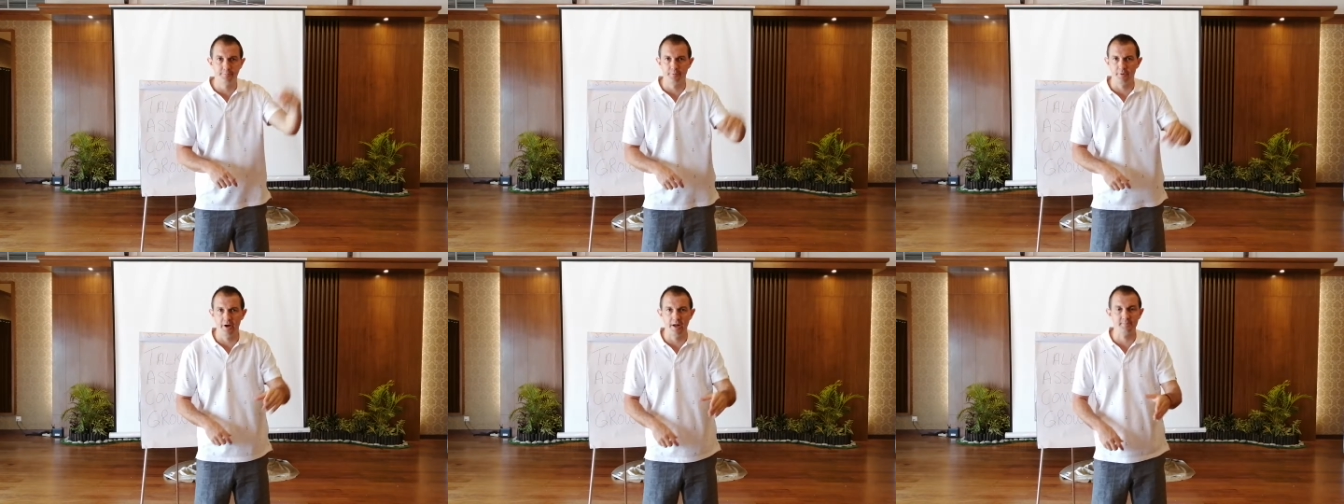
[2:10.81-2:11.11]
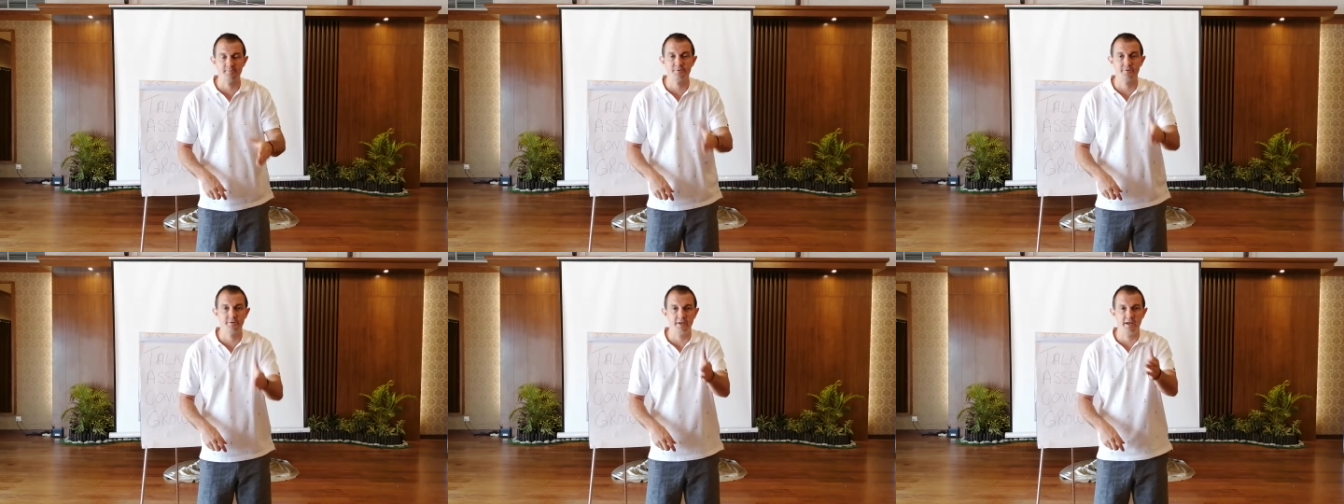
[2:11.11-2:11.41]

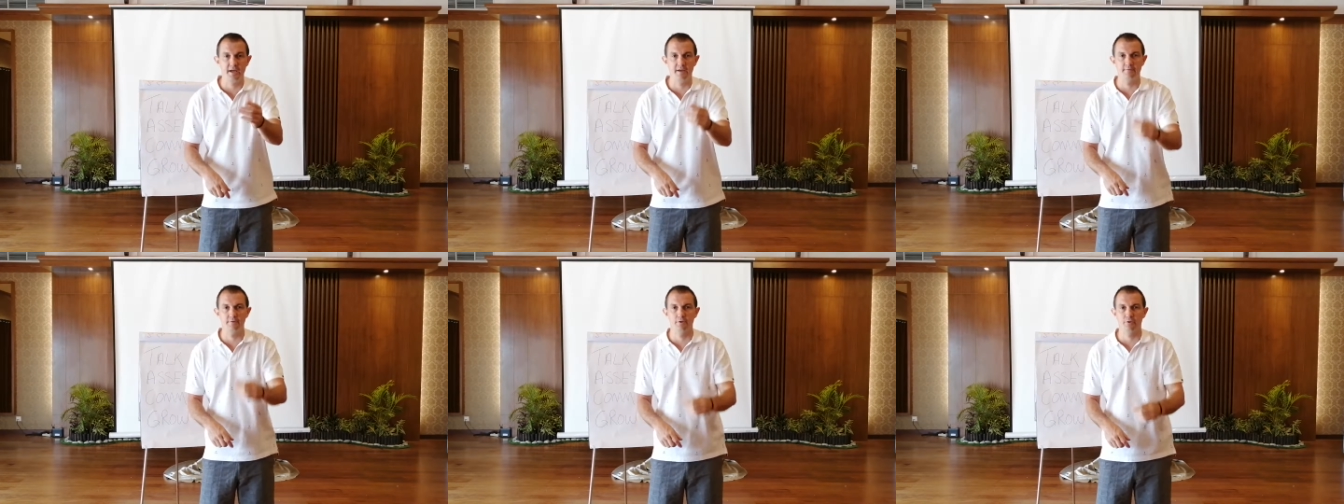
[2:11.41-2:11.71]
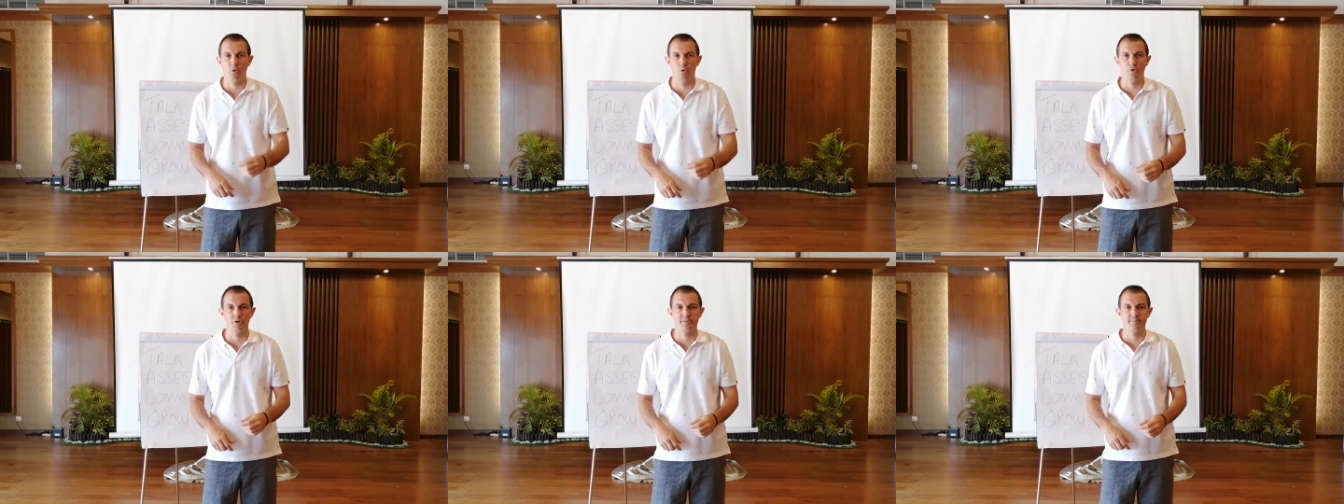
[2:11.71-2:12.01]
Perhaps do they have
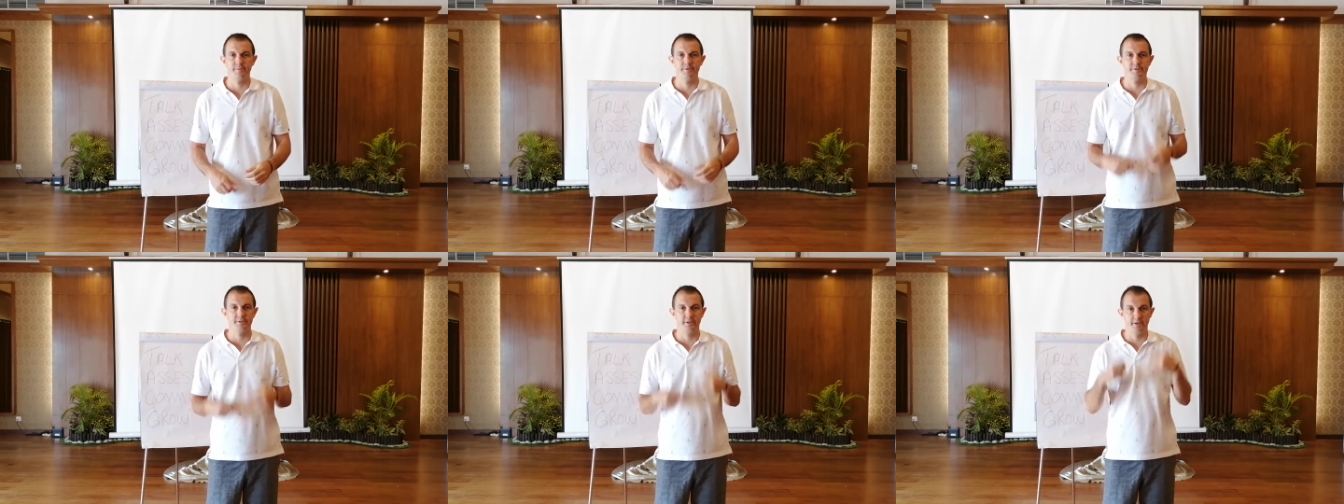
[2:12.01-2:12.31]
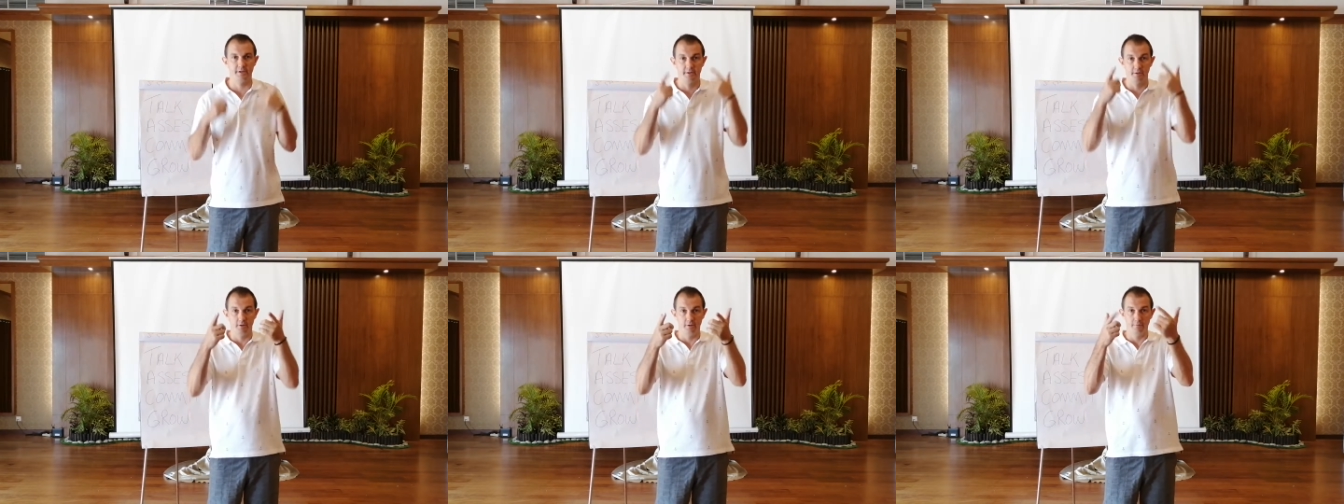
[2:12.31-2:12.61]
endorsements
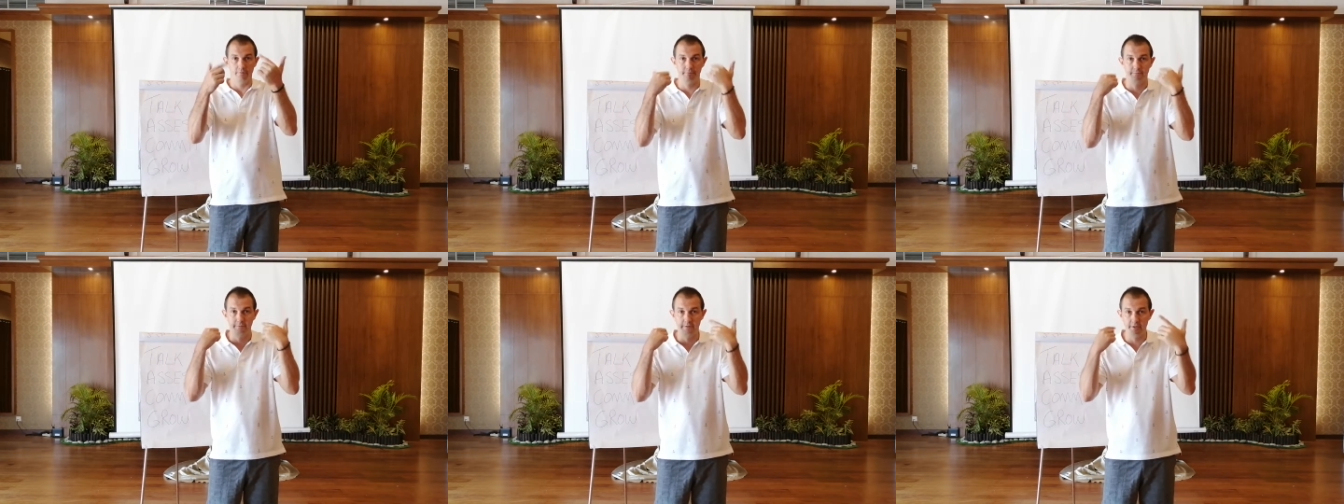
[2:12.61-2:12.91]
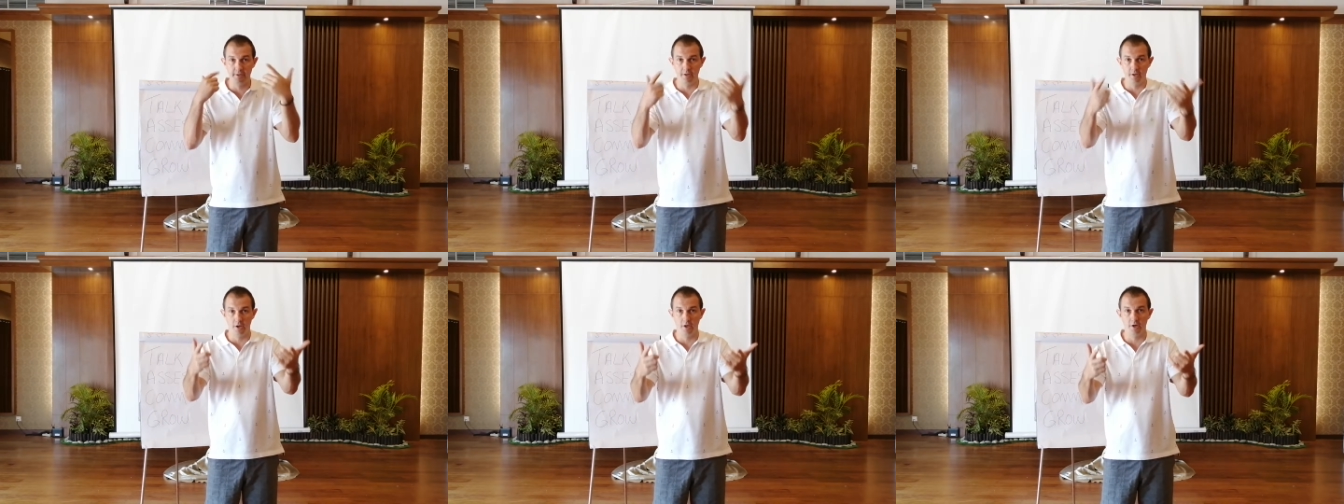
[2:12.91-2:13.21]
on
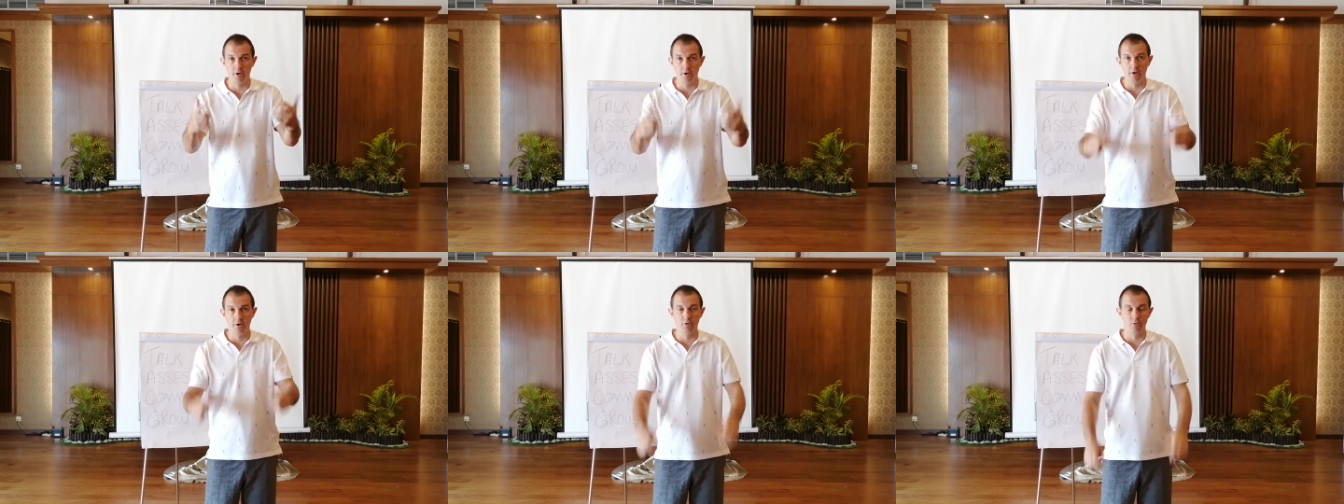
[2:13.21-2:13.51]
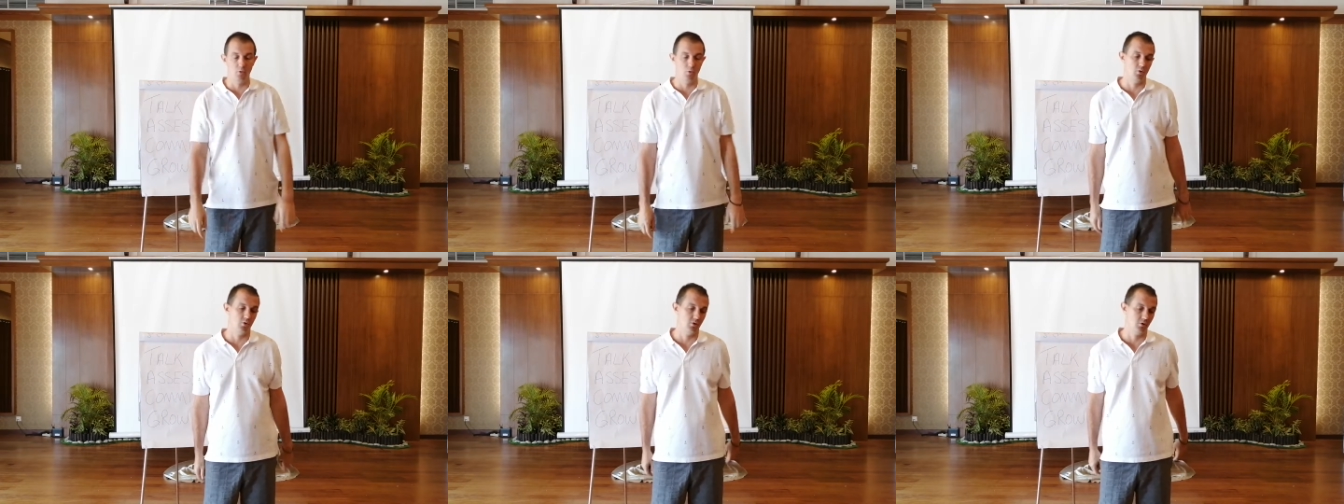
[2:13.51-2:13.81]
video
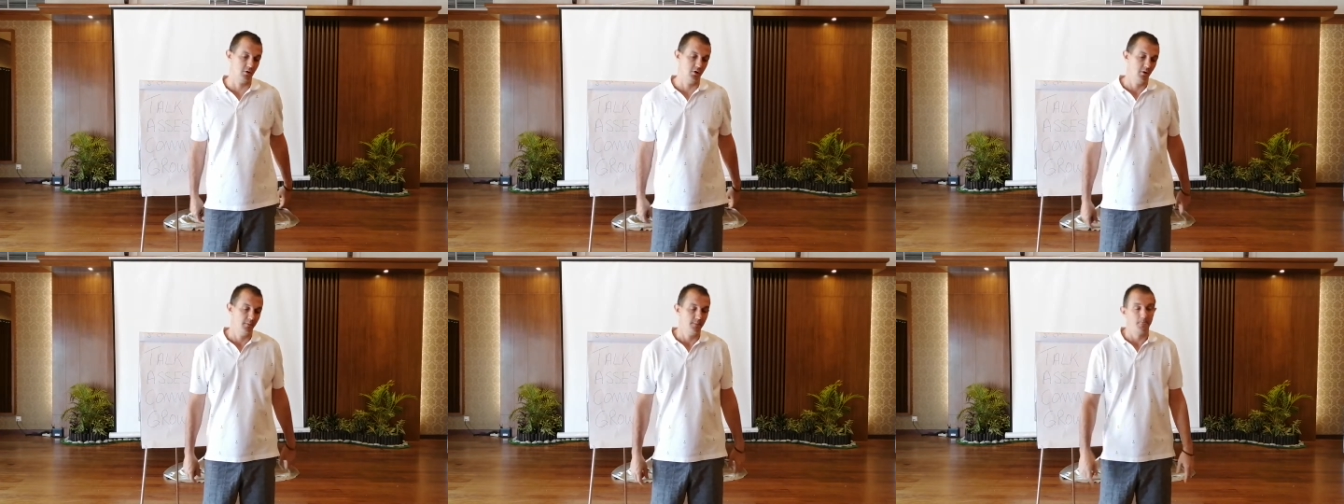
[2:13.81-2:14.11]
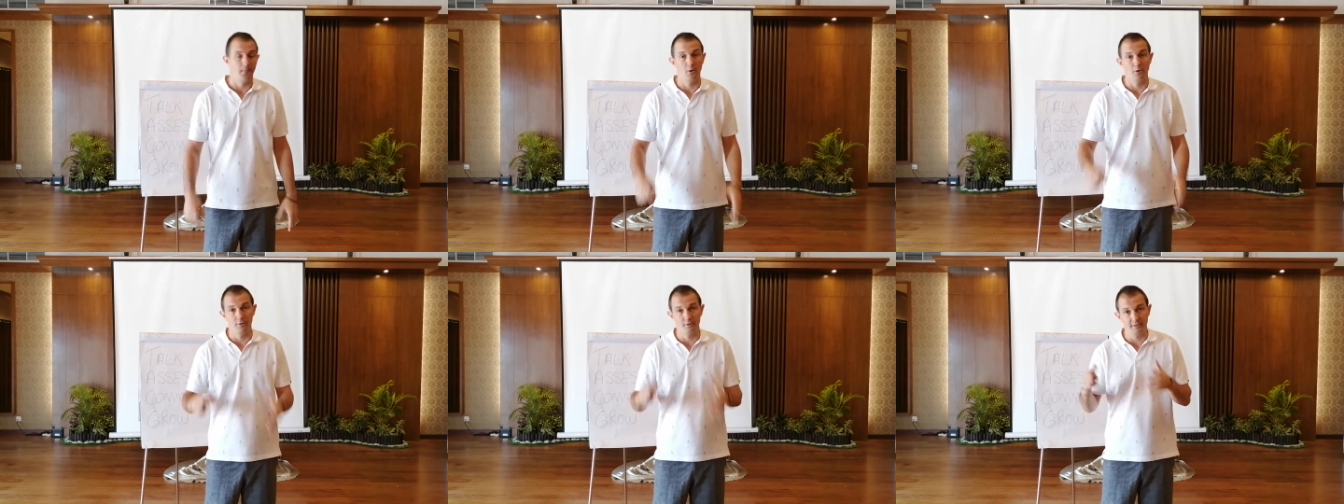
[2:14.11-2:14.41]
or
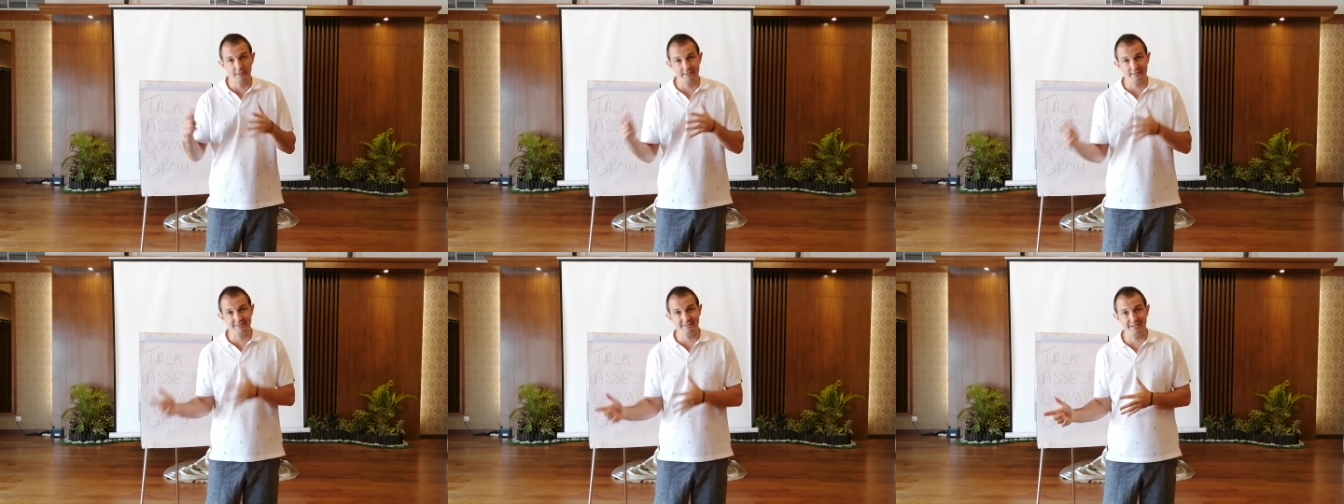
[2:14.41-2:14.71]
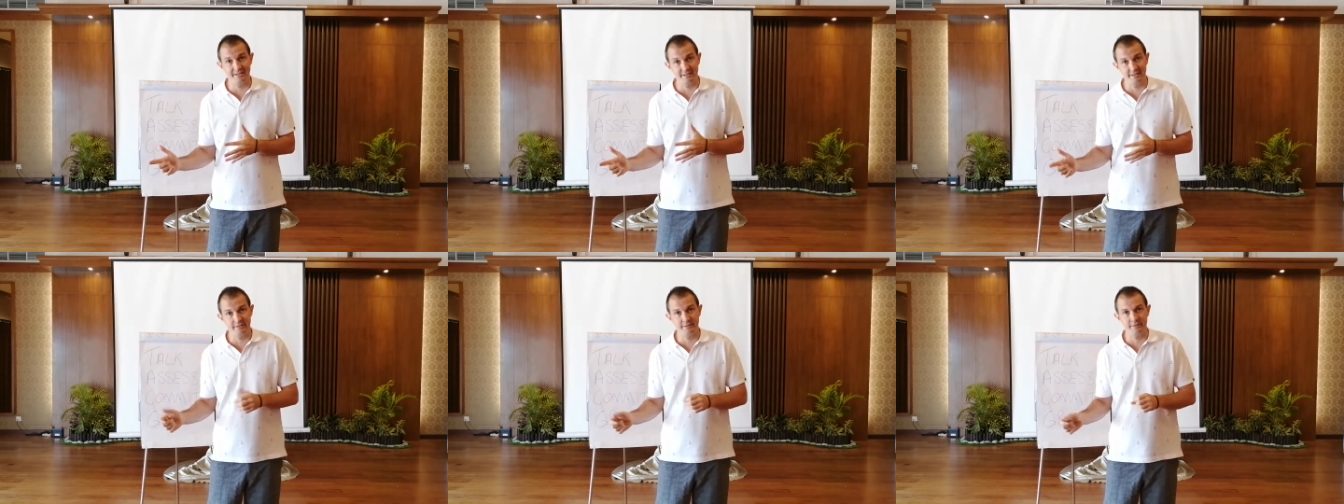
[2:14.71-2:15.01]
on
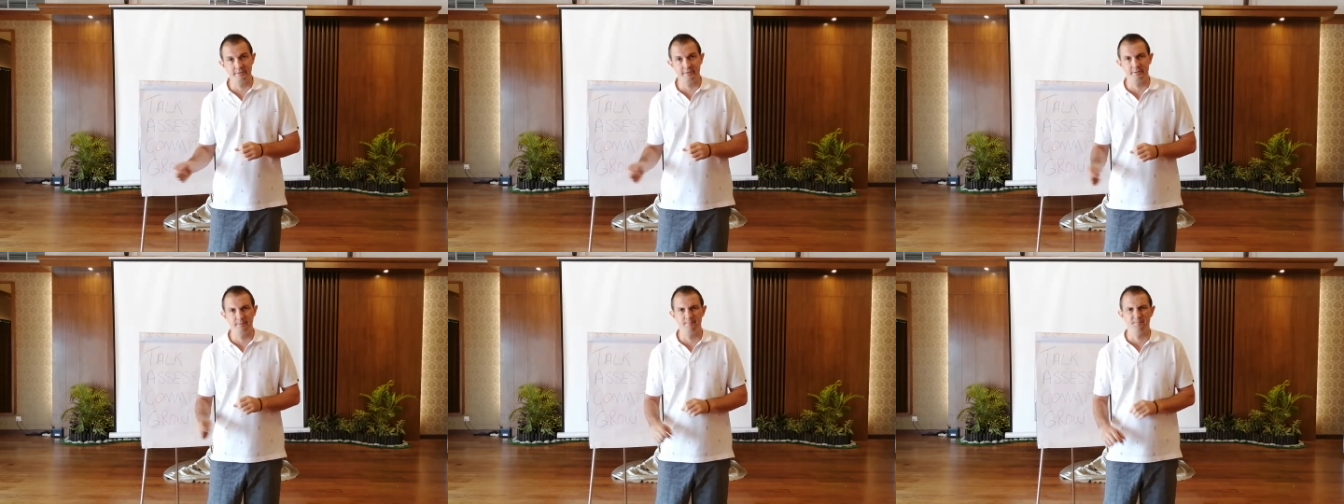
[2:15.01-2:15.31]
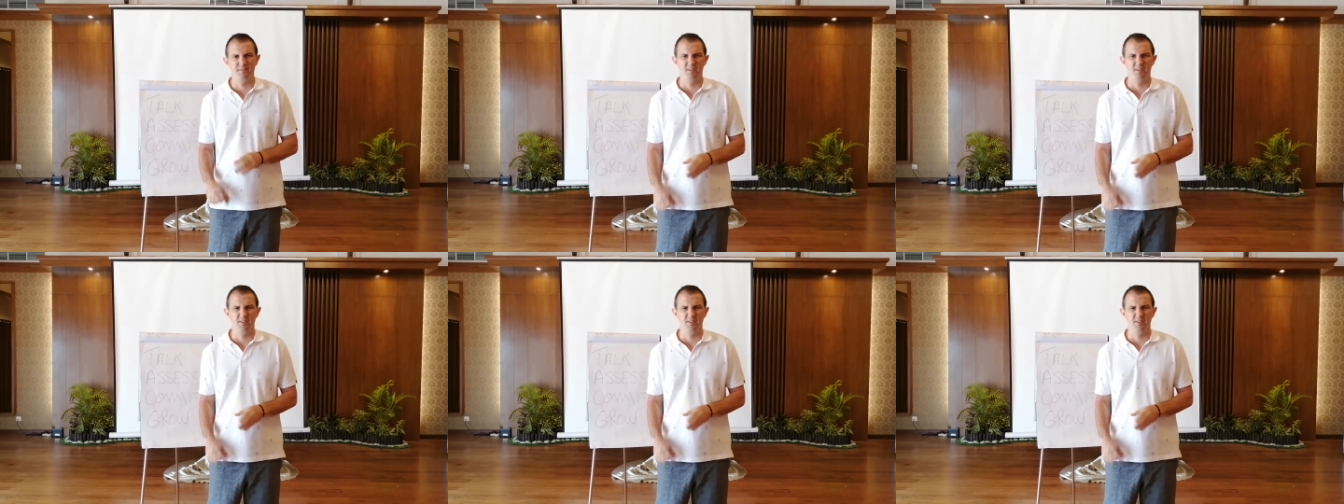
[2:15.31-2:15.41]
LinkedIn?